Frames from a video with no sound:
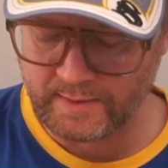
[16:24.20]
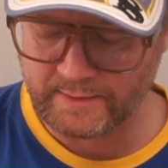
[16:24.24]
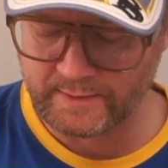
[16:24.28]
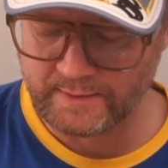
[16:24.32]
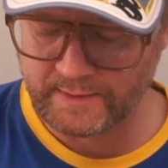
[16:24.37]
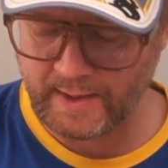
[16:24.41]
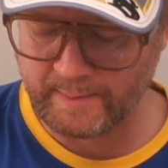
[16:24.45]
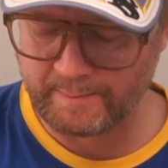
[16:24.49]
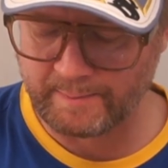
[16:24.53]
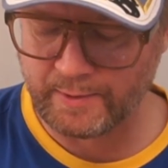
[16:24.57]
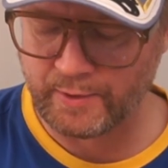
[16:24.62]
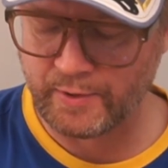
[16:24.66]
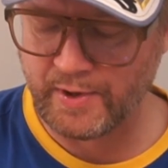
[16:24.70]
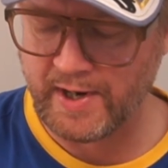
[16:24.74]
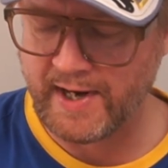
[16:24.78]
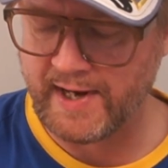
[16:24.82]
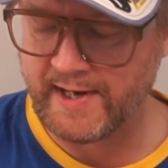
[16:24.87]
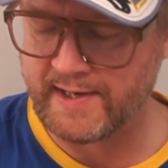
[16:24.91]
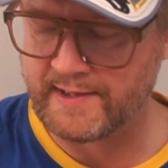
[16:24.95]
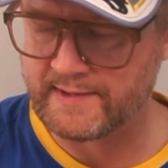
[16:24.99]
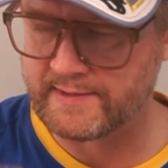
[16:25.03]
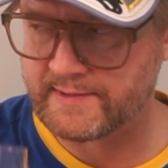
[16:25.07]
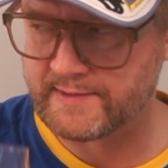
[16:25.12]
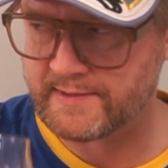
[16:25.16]
Number
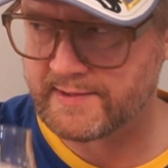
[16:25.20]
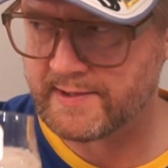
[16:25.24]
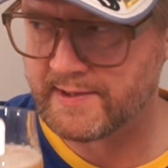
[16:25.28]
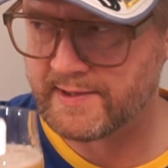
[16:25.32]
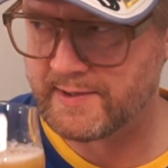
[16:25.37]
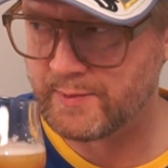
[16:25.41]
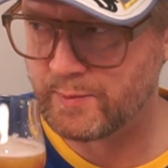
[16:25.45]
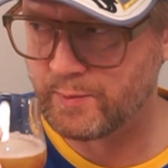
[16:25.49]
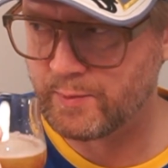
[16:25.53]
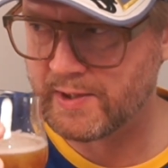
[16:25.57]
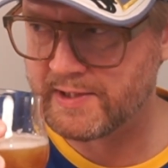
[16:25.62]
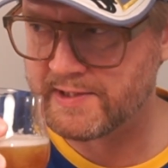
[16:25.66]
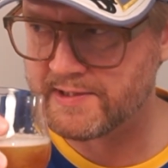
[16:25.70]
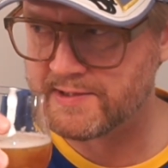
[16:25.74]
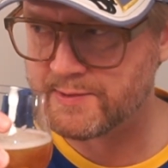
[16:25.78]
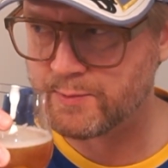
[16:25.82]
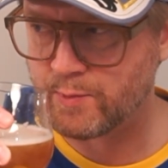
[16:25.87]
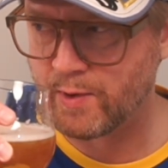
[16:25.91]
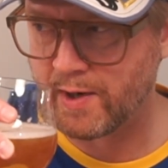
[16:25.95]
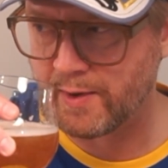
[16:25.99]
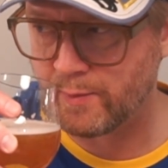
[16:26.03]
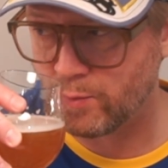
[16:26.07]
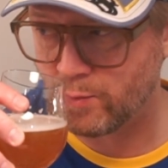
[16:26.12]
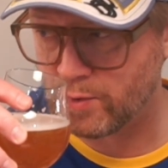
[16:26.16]
8.
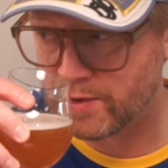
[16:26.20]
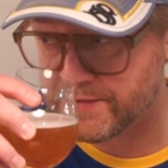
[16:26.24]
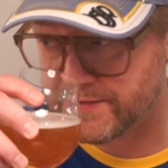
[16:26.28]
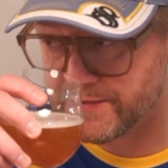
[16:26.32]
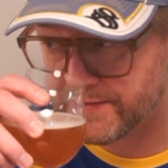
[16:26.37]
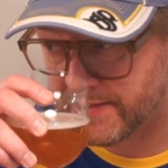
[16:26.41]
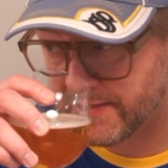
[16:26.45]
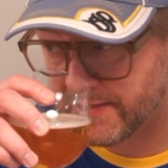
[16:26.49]
Which one was